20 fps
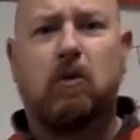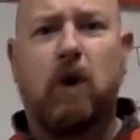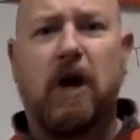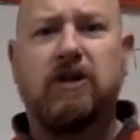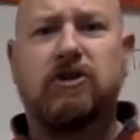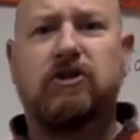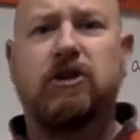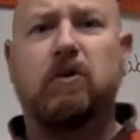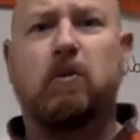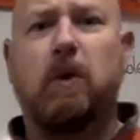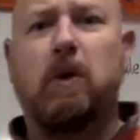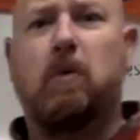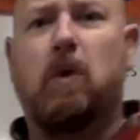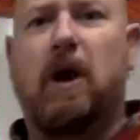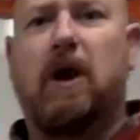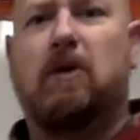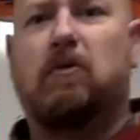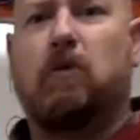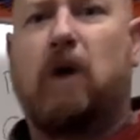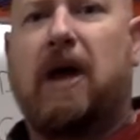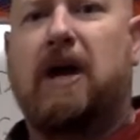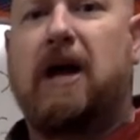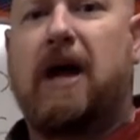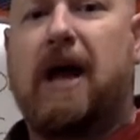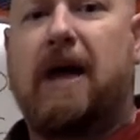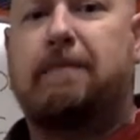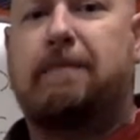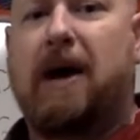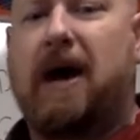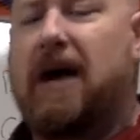question, we want to write a
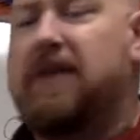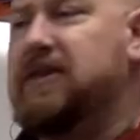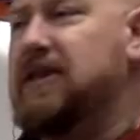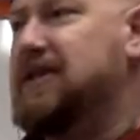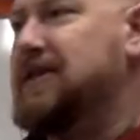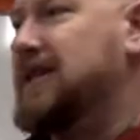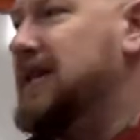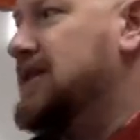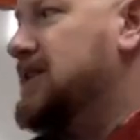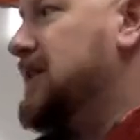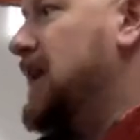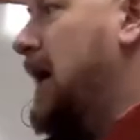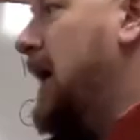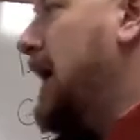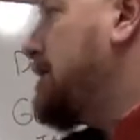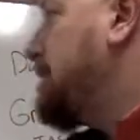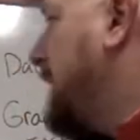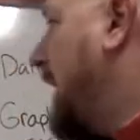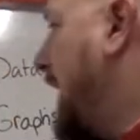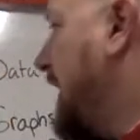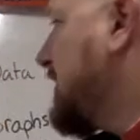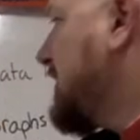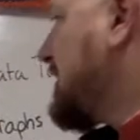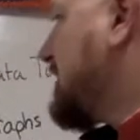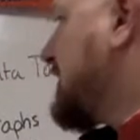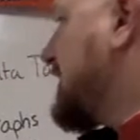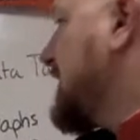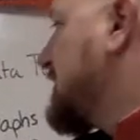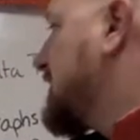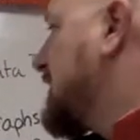hypothesis. The
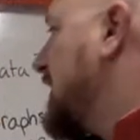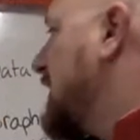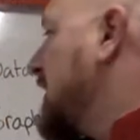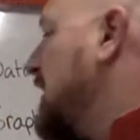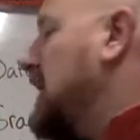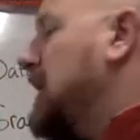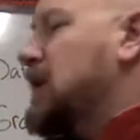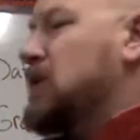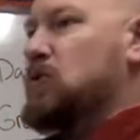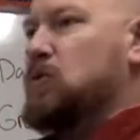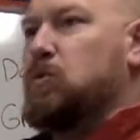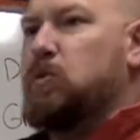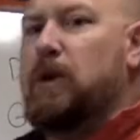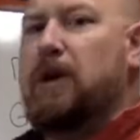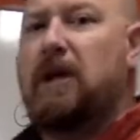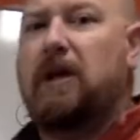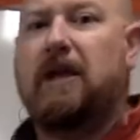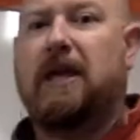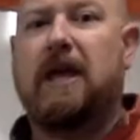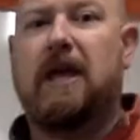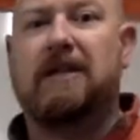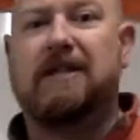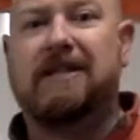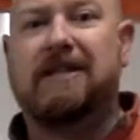hypothesis is really a